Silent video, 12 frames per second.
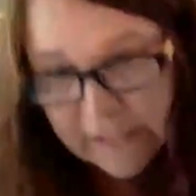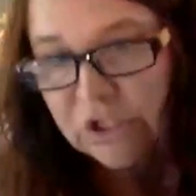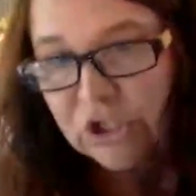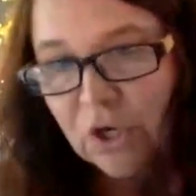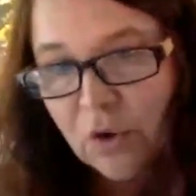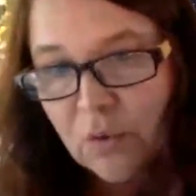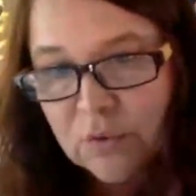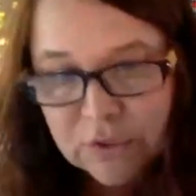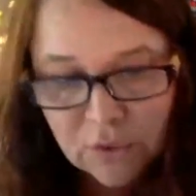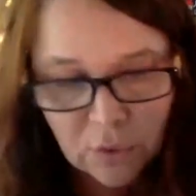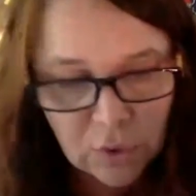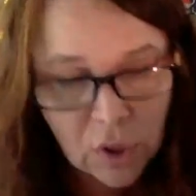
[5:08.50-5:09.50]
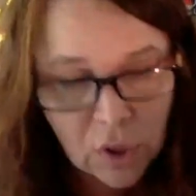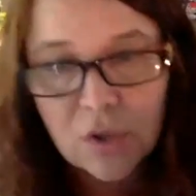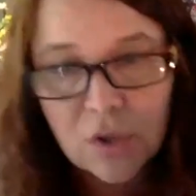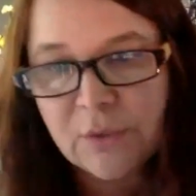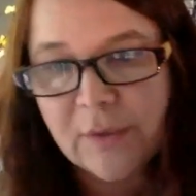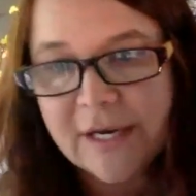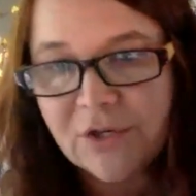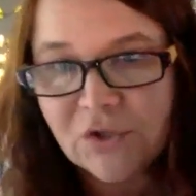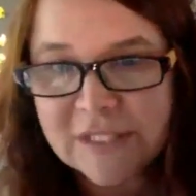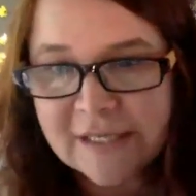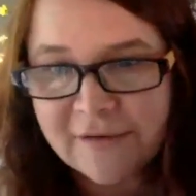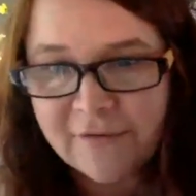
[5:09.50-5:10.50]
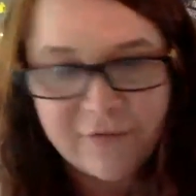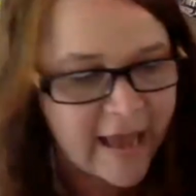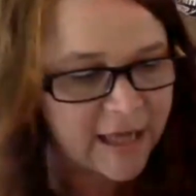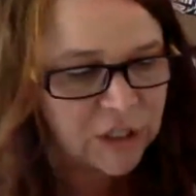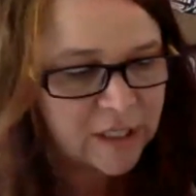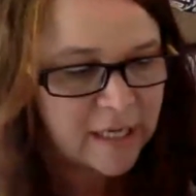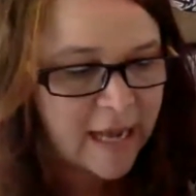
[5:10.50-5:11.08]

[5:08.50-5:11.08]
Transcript: shows girls who are interested in fashion